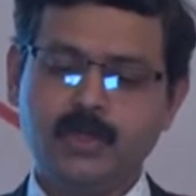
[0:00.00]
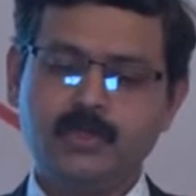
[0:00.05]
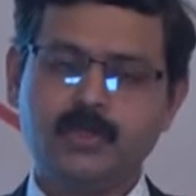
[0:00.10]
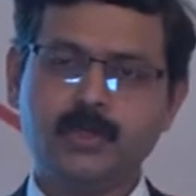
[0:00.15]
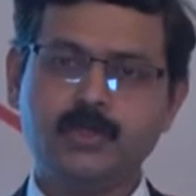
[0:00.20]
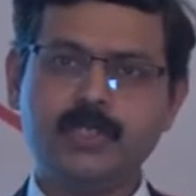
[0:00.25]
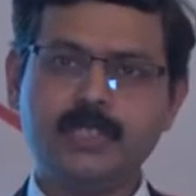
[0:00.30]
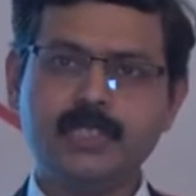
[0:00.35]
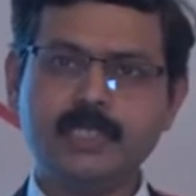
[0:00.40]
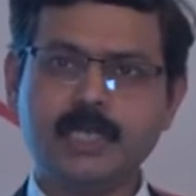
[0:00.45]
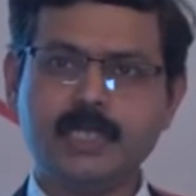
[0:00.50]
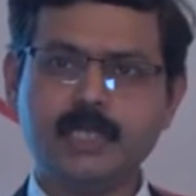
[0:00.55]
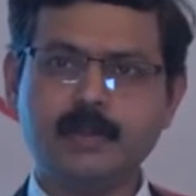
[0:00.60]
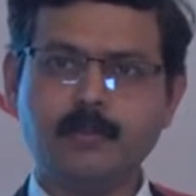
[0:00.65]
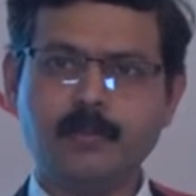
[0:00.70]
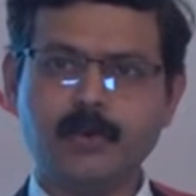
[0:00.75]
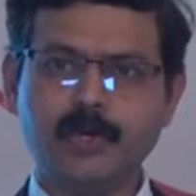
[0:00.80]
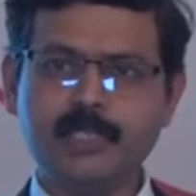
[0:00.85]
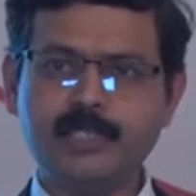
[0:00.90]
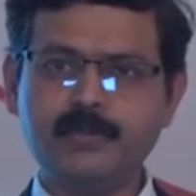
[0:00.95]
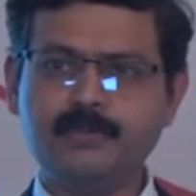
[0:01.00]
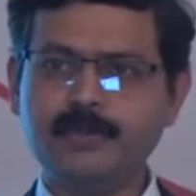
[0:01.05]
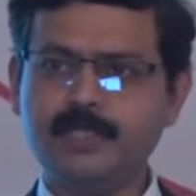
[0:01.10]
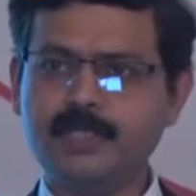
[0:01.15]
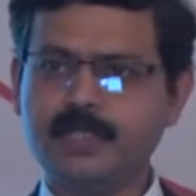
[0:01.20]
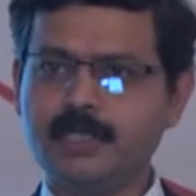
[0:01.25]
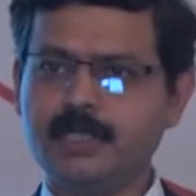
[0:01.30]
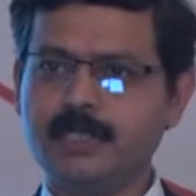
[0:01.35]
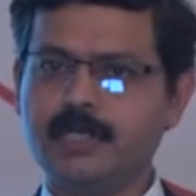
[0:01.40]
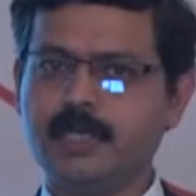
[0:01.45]
So these are the points
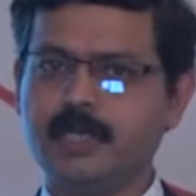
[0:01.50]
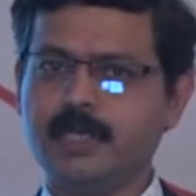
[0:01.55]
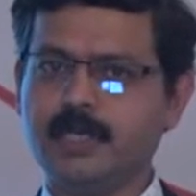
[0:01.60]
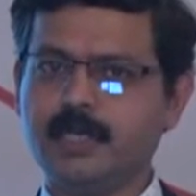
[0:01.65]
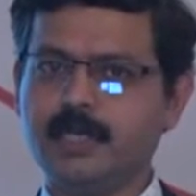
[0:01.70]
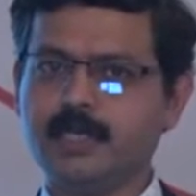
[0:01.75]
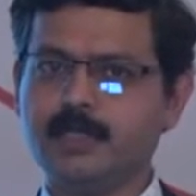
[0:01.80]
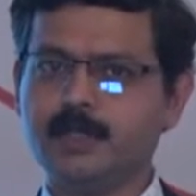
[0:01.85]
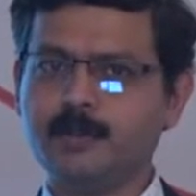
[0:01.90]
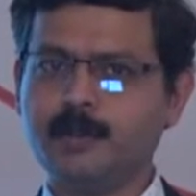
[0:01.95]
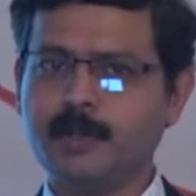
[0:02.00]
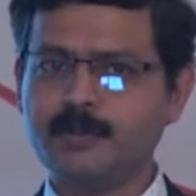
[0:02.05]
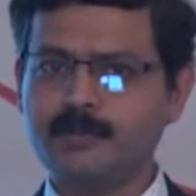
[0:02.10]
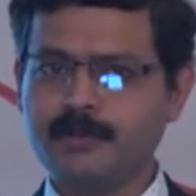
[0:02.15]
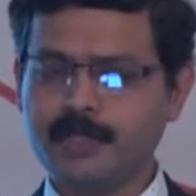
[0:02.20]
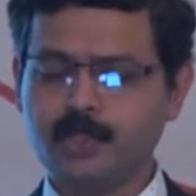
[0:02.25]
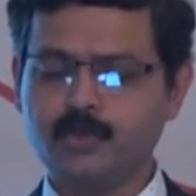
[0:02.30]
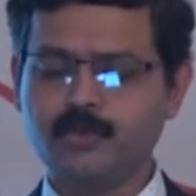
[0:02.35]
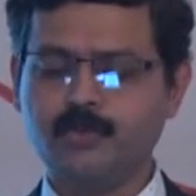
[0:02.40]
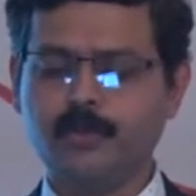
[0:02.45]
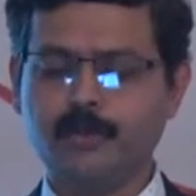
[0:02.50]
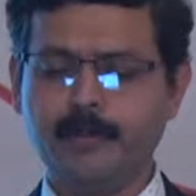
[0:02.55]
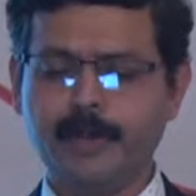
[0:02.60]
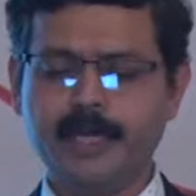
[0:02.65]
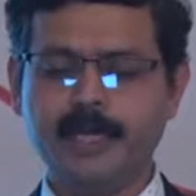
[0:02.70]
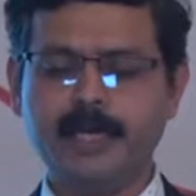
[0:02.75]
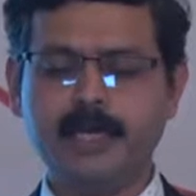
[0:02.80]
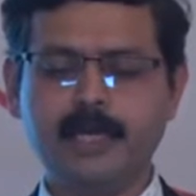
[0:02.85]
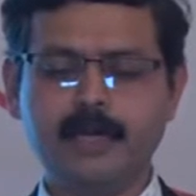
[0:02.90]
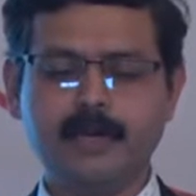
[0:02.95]
which are specific to
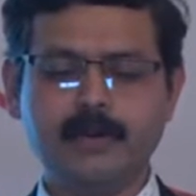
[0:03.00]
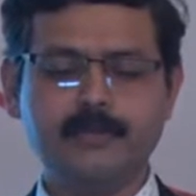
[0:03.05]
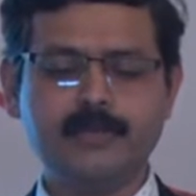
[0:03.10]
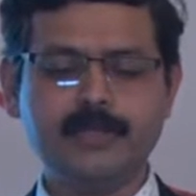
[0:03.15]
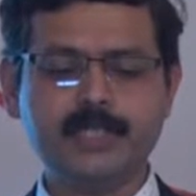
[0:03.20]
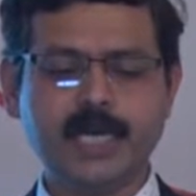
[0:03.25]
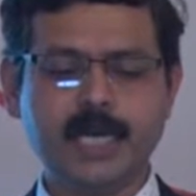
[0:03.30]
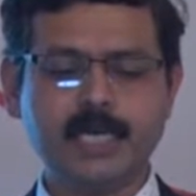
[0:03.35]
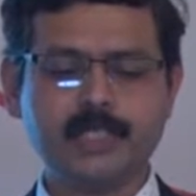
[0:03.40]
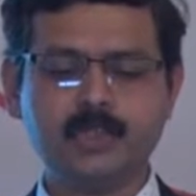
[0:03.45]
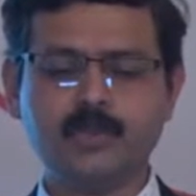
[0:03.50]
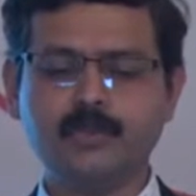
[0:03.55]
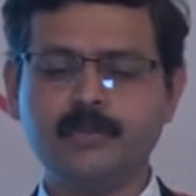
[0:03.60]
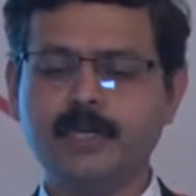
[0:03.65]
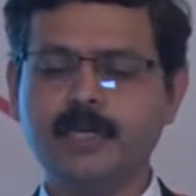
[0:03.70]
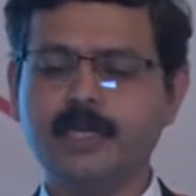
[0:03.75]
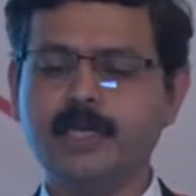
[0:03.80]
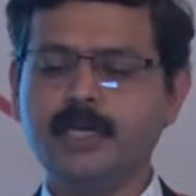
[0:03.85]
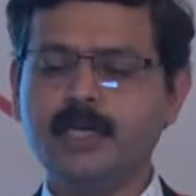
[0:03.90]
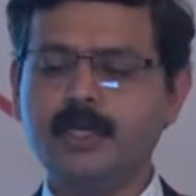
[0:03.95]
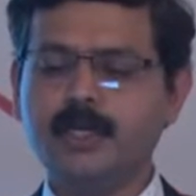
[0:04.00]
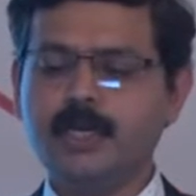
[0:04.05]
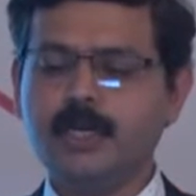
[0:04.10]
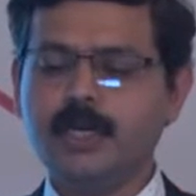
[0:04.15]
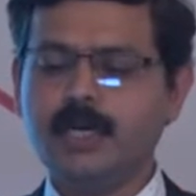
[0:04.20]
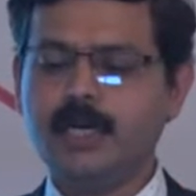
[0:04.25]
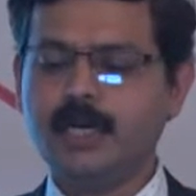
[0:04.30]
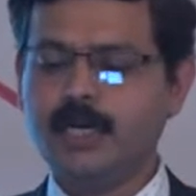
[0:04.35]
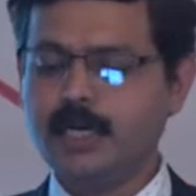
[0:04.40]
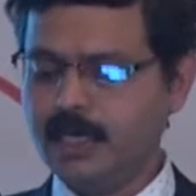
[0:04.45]
women, which has to be
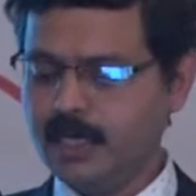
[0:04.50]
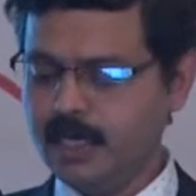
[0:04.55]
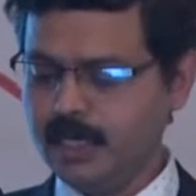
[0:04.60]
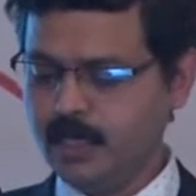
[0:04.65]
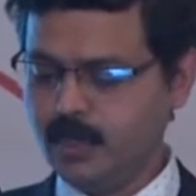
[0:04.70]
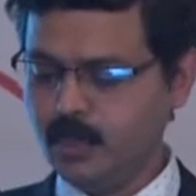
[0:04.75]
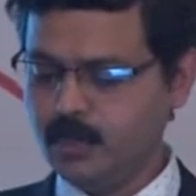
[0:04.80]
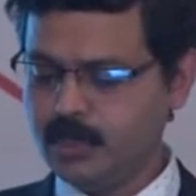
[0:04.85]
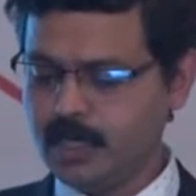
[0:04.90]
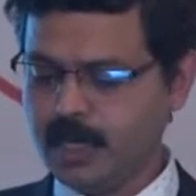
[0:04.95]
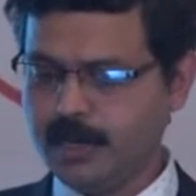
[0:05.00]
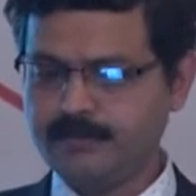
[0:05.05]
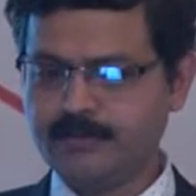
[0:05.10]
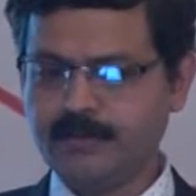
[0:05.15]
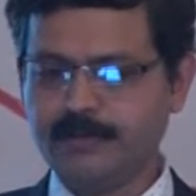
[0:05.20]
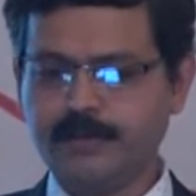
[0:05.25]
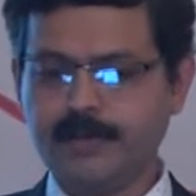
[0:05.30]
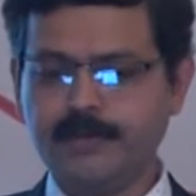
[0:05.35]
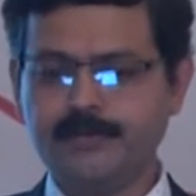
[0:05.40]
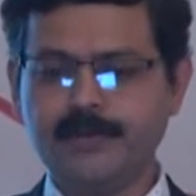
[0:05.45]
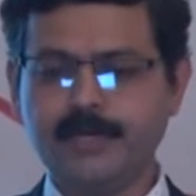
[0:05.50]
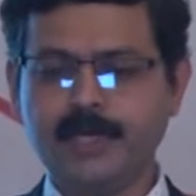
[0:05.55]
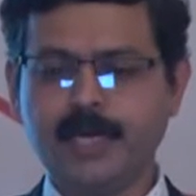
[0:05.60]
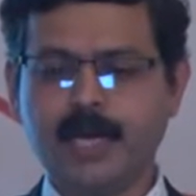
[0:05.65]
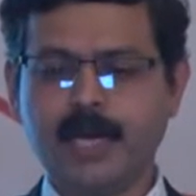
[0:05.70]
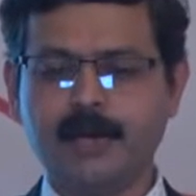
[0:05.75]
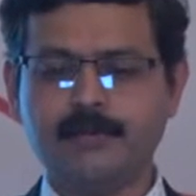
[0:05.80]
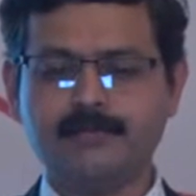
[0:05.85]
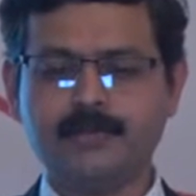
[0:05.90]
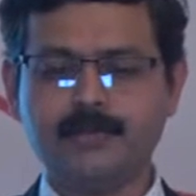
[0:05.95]
looked after when we
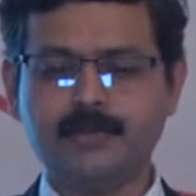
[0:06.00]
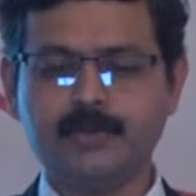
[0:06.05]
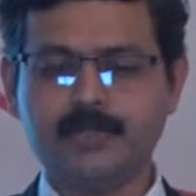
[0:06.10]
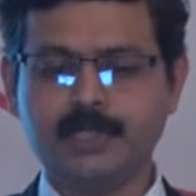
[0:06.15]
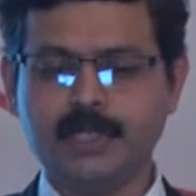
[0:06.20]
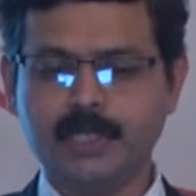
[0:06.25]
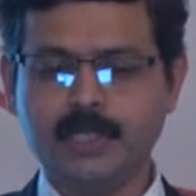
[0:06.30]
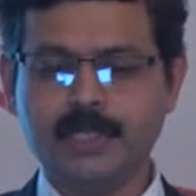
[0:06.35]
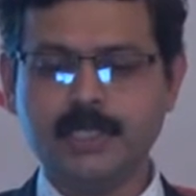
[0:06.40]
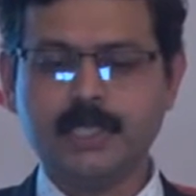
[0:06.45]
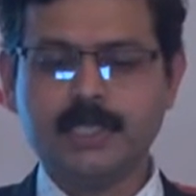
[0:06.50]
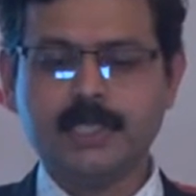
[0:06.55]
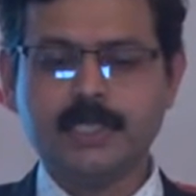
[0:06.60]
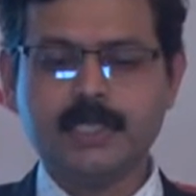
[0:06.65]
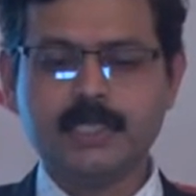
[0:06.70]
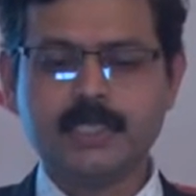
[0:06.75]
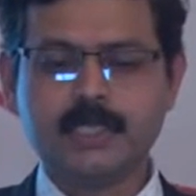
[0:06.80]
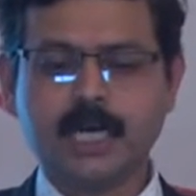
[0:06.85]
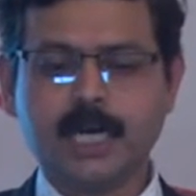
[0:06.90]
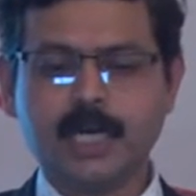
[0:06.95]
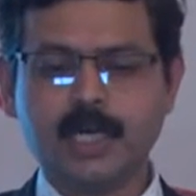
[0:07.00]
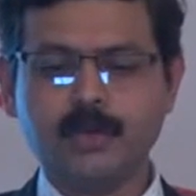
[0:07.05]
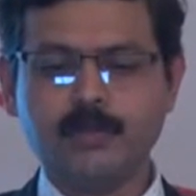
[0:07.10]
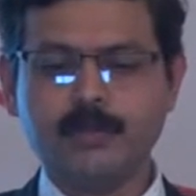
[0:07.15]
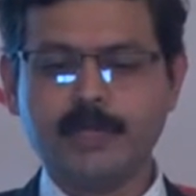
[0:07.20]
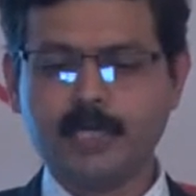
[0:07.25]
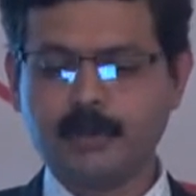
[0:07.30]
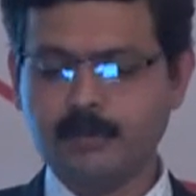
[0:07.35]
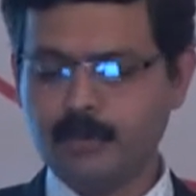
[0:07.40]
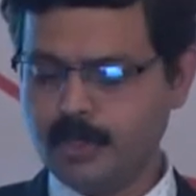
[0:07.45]
have to see this
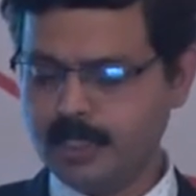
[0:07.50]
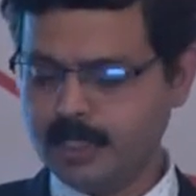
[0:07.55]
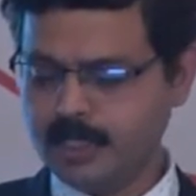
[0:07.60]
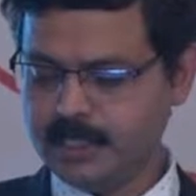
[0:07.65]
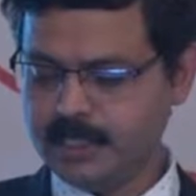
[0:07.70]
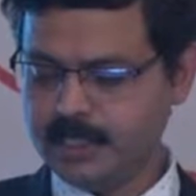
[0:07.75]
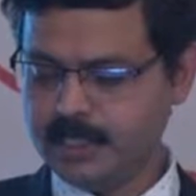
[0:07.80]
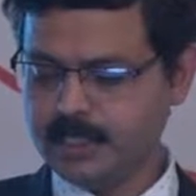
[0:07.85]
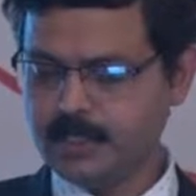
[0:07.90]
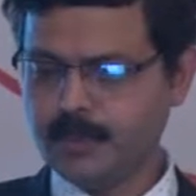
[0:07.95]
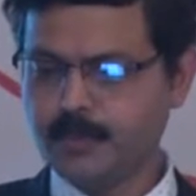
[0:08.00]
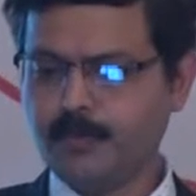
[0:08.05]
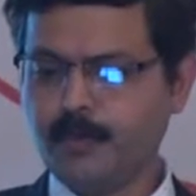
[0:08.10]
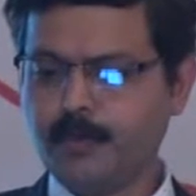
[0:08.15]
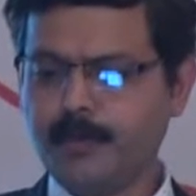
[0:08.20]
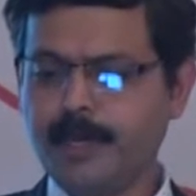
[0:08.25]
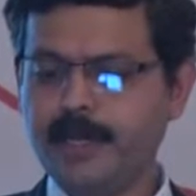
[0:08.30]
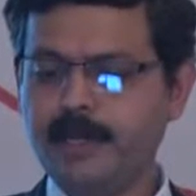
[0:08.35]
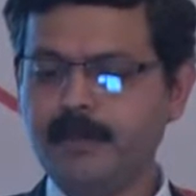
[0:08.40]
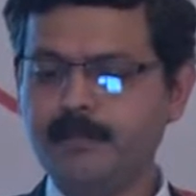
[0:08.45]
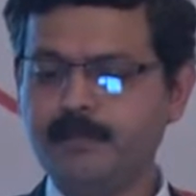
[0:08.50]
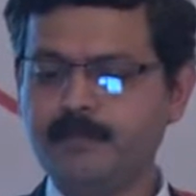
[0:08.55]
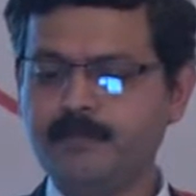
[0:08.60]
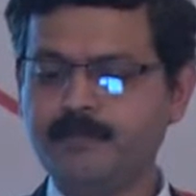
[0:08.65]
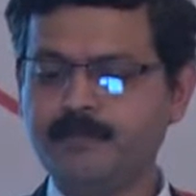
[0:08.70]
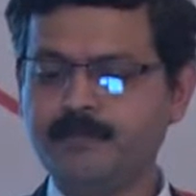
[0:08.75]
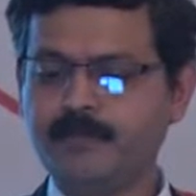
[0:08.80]
cardiometabolic disease in women.